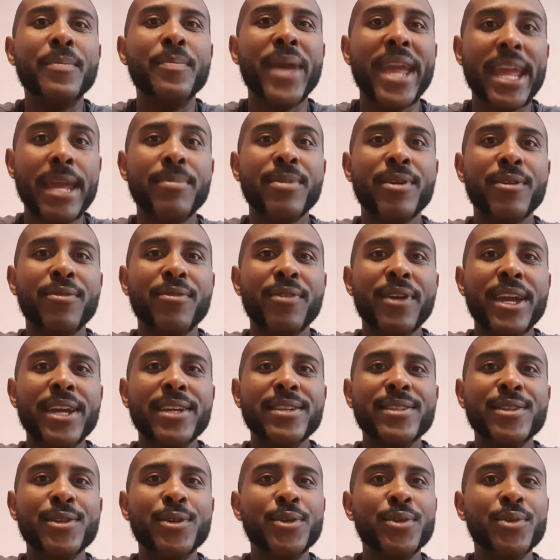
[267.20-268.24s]

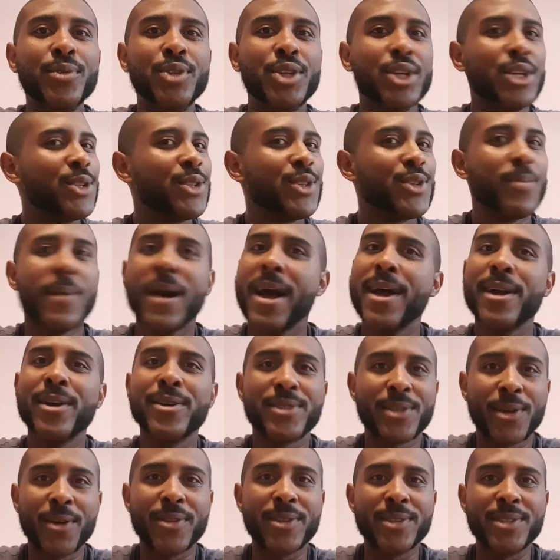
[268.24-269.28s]
babyface who just
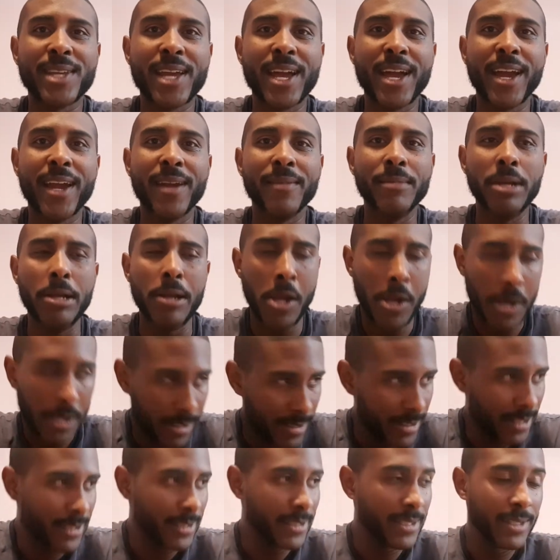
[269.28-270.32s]
smiles all the time.
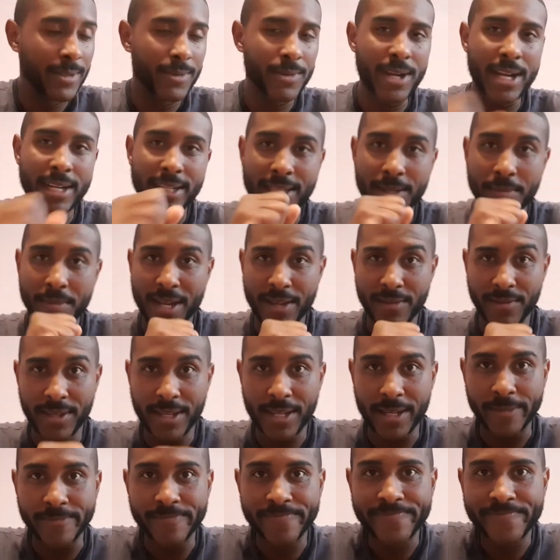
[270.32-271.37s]
Rocky
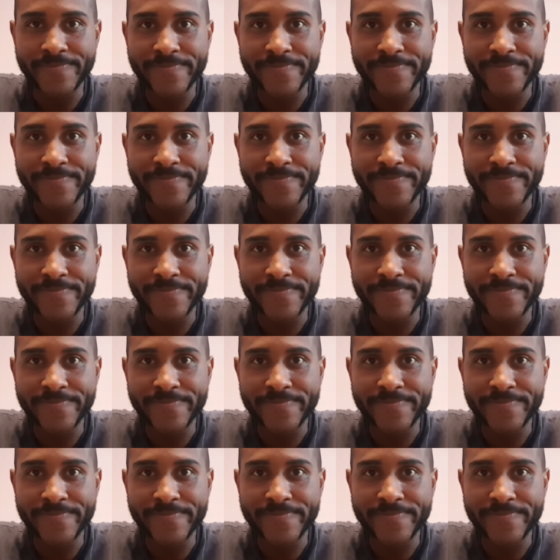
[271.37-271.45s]
Maivia.